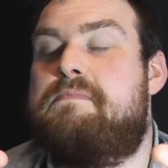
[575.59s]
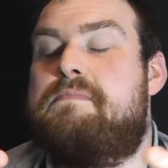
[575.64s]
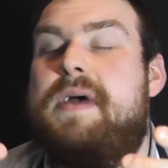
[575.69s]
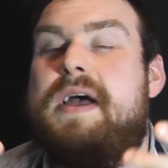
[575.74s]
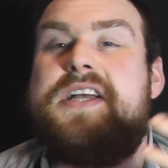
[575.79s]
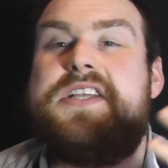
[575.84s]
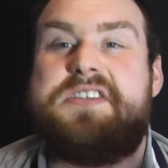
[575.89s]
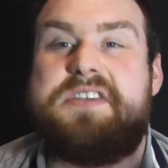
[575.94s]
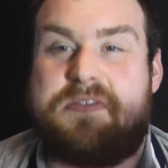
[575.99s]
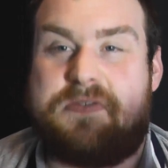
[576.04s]

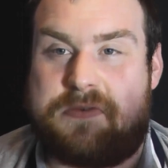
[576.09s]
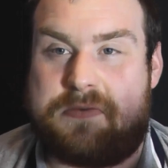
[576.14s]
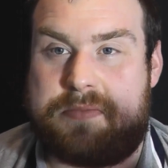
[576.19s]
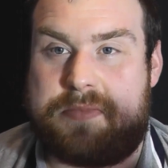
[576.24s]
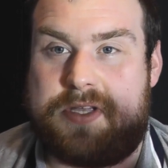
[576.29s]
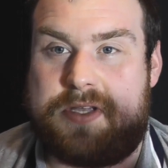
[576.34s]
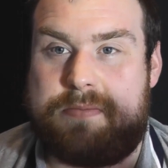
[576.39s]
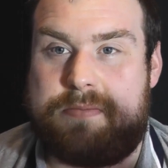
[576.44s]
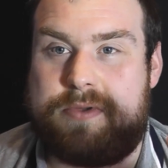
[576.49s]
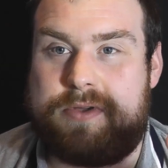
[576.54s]
better for
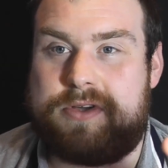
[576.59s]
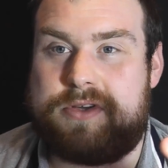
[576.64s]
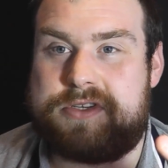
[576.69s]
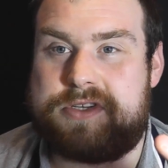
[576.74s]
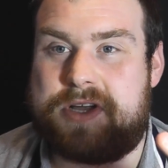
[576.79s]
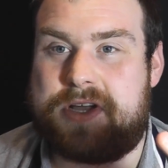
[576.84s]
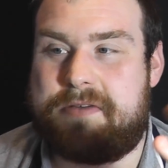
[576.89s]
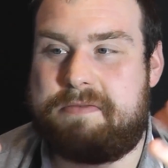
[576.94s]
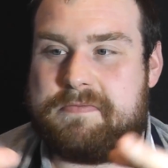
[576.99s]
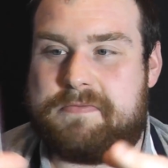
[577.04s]
me because
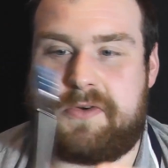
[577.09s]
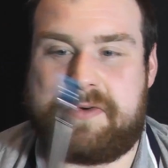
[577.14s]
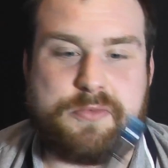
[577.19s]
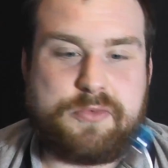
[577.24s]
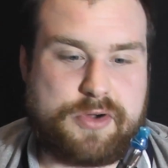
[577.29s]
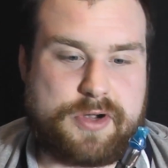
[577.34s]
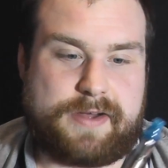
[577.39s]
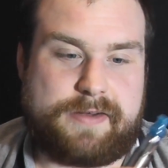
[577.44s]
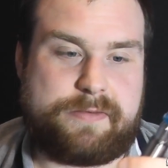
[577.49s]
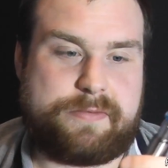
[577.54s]
I feel
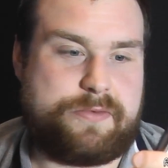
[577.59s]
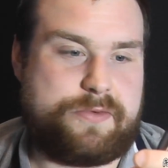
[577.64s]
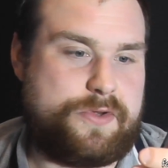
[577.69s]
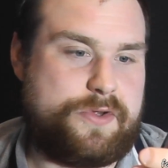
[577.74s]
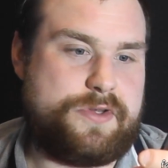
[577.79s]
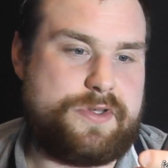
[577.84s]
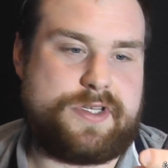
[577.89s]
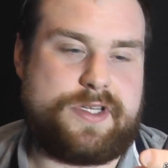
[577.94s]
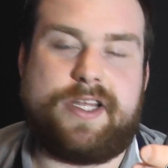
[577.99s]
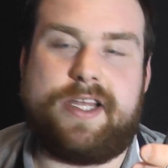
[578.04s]
more comfortable
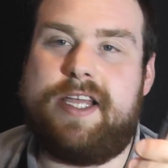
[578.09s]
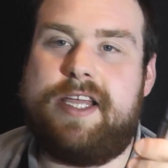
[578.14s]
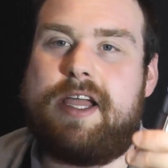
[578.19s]
using it.